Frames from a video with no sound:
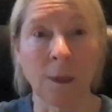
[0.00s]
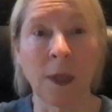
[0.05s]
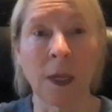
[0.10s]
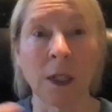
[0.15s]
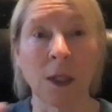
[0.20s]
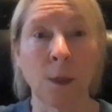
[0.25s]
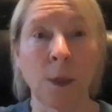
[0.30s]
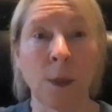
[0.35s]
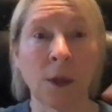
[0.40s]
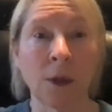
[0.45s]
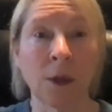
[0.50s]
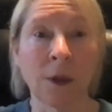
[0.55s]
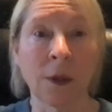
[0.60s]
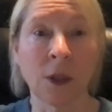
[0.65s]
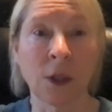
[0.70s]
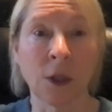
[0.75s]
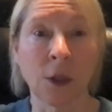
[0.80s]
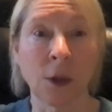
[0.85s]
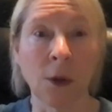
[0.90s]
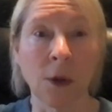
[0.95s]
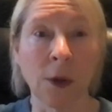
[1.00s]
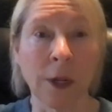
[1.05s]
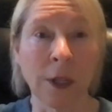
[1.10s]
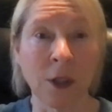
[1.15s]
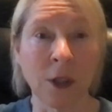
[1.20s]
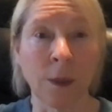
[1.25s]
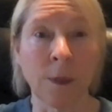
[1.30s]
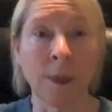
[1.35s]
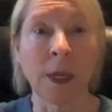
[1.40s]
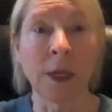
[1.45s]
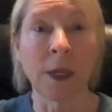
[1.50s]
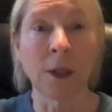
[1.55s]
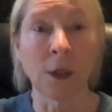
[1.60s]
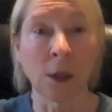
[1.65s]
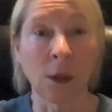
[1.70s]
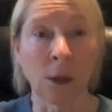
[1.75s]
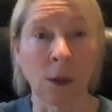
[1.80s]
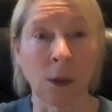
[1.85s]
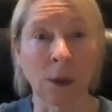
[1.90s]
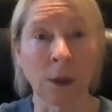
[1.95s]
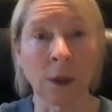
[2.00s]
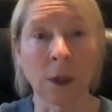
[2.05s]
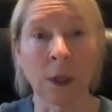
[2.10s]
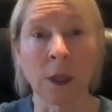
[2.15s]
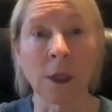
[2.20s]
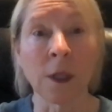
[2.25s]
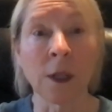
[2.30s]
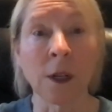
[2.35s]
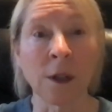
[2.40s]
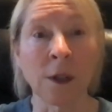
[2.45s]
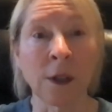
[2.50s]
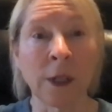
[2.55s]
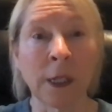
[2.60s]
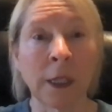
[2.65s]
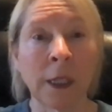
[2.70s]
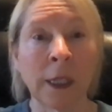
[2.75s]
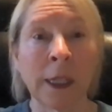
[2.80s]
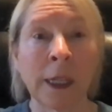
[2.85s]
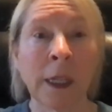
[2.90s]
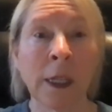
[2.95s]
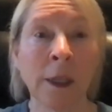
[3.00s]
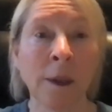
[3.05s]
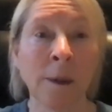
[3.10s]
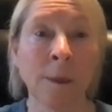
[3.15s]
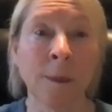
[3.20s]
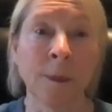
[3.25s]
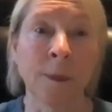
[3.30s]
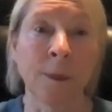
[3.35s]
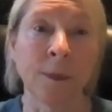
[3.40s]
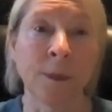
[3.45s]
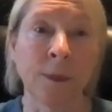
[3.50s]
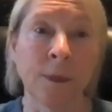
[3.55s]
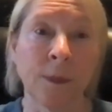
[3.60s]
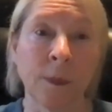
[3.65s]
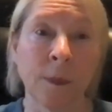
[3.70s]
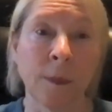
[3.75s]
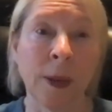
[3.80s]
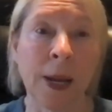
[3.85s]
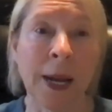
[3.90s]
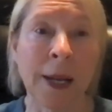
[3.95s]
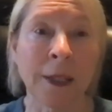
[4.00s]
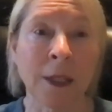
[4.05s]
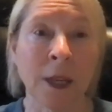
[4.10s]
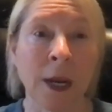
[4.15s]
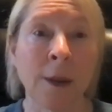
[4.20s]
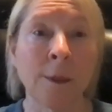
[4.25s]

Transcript: because both stories are being told concurrently. Okay. Past